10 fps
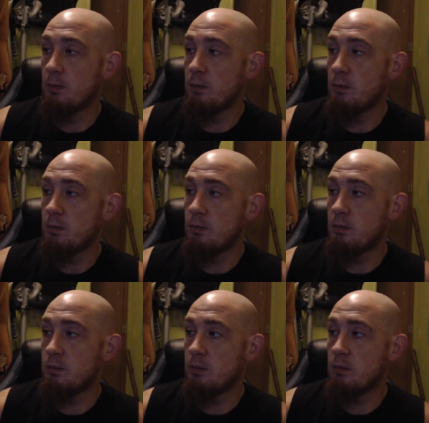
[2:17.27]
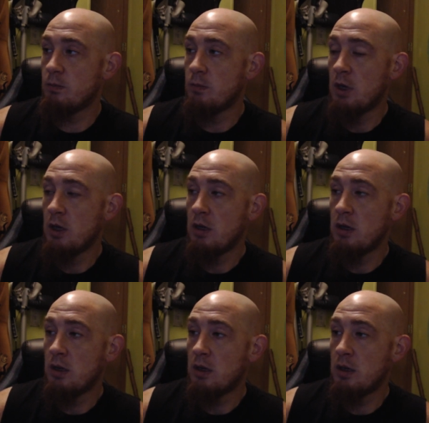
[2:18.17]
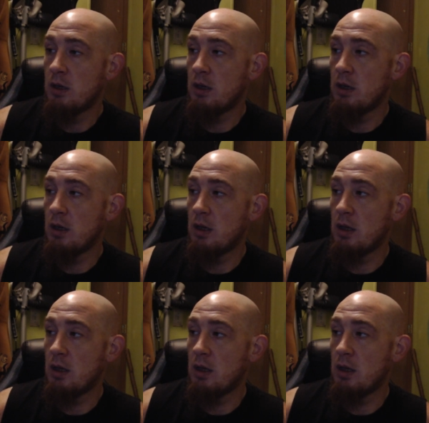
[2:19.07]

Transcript: Nobody speaks.